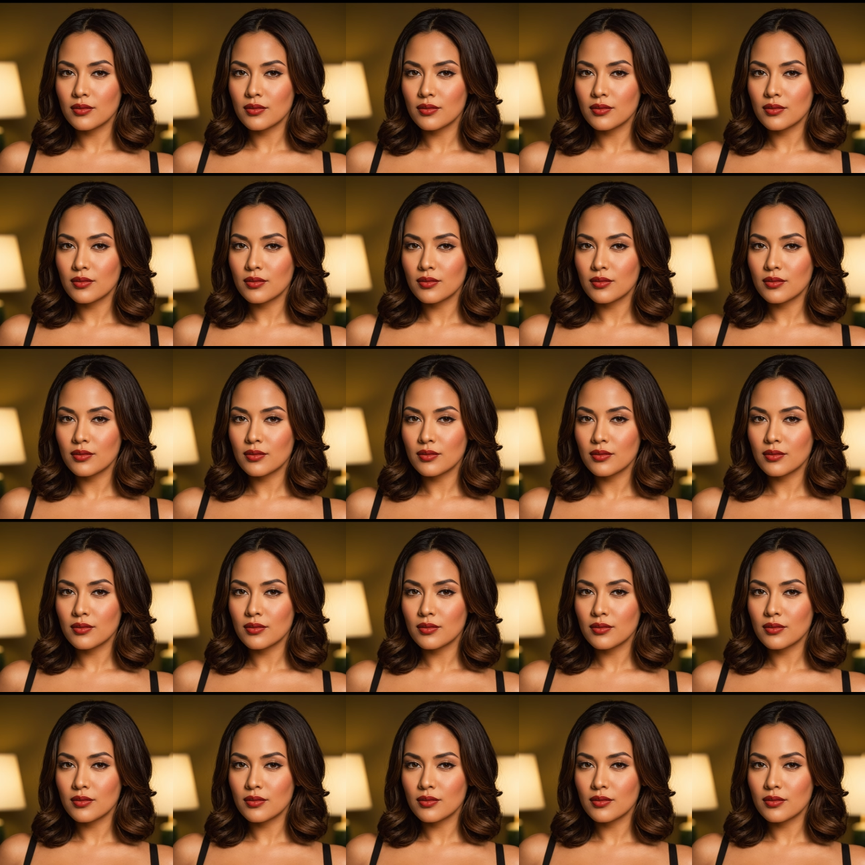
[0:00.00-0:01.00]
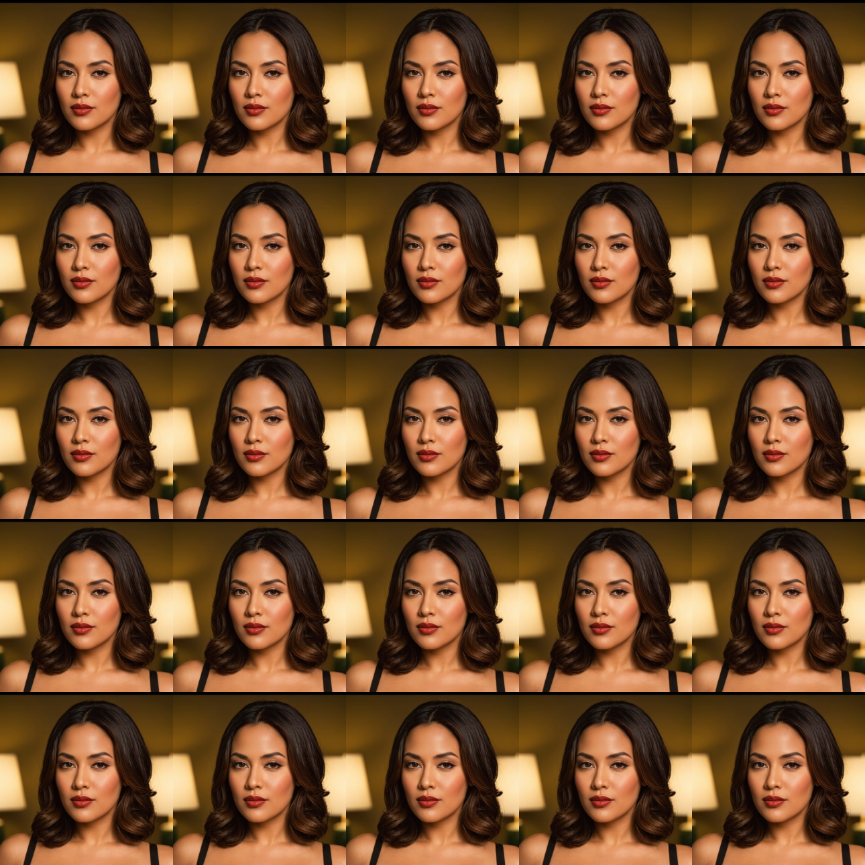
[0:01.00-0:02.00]

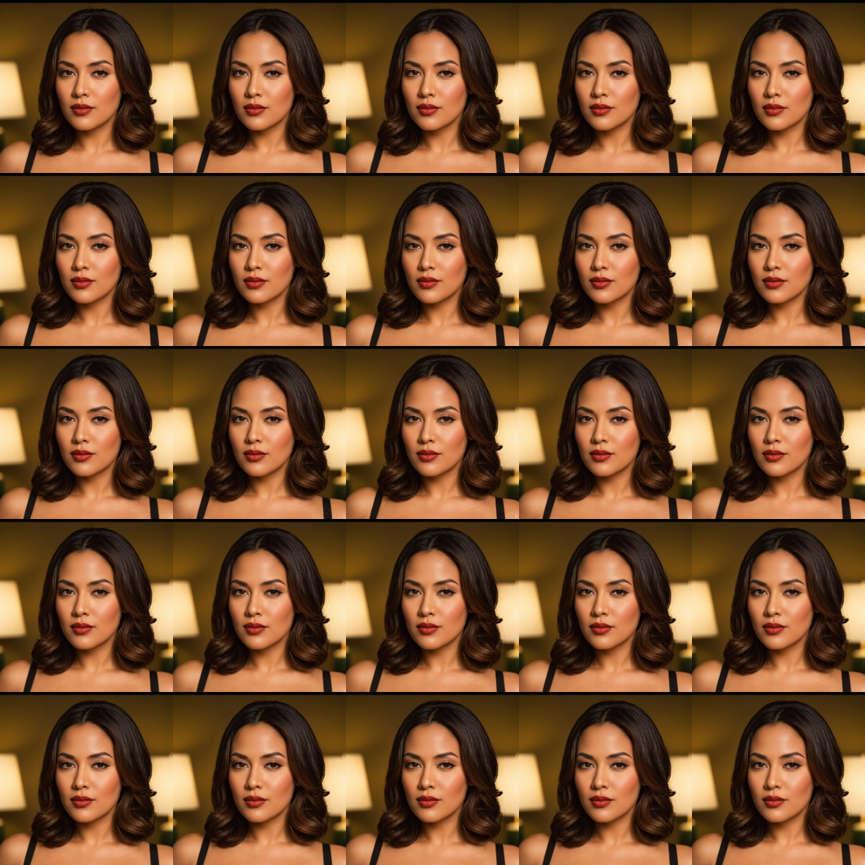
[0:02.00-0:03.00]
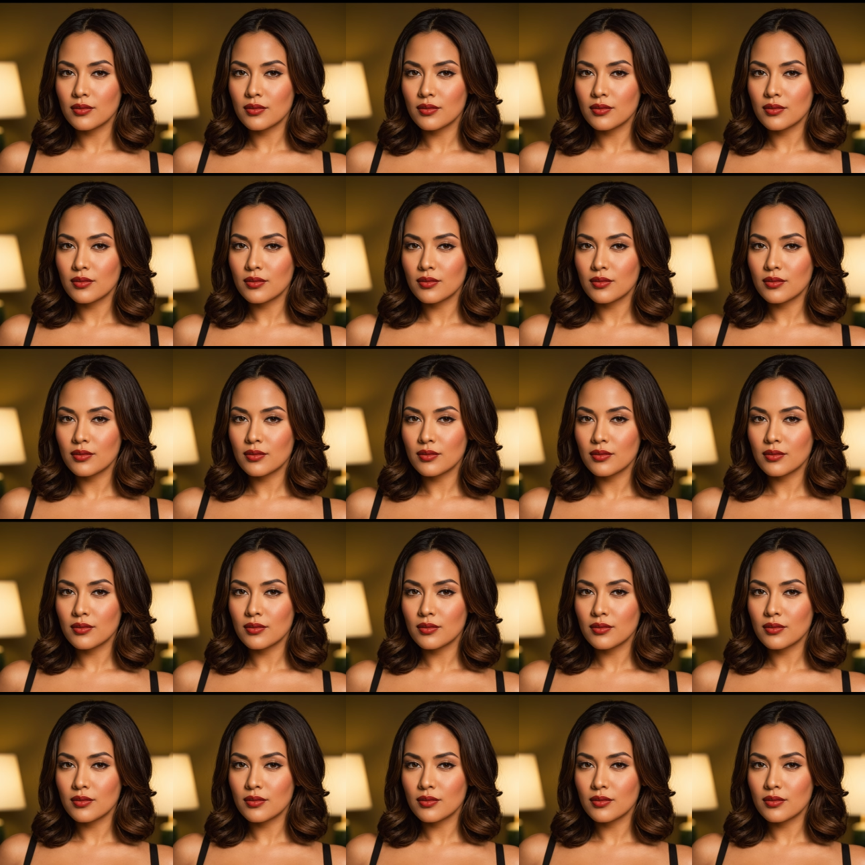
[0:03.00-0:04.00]

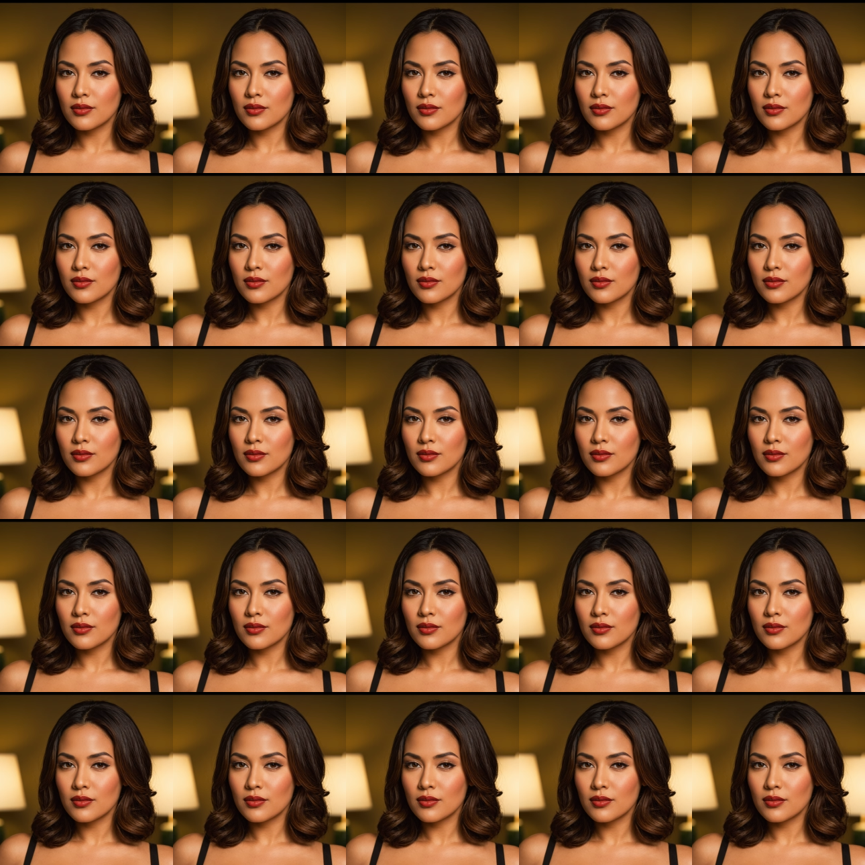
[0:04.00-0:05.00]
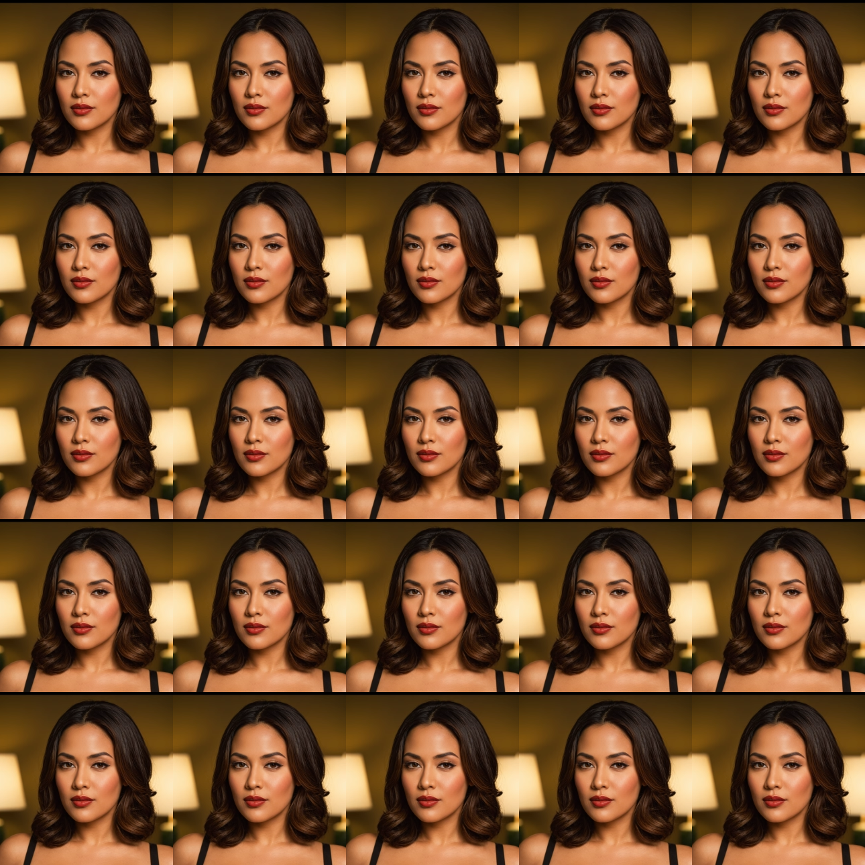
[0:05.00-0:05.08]
[no speech]